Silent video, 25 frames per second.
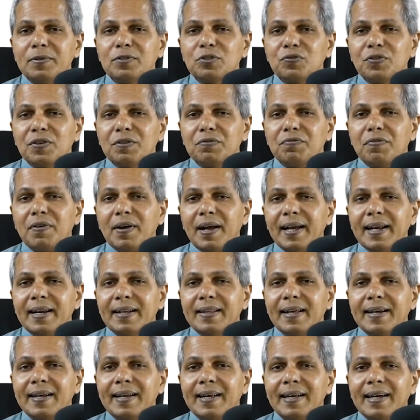We find
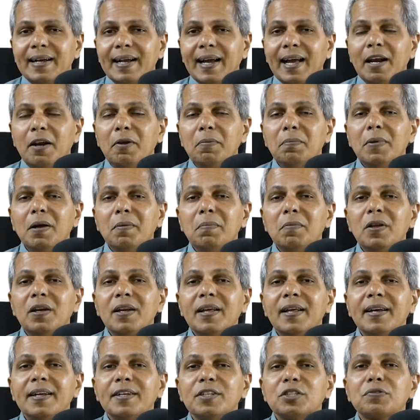that Emilian
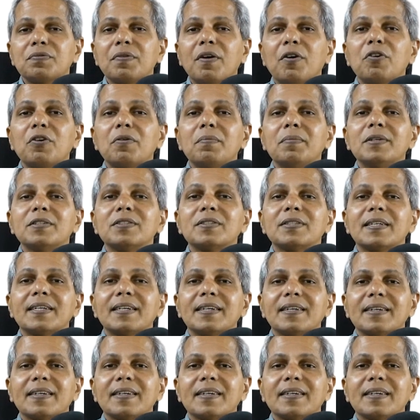is found missing.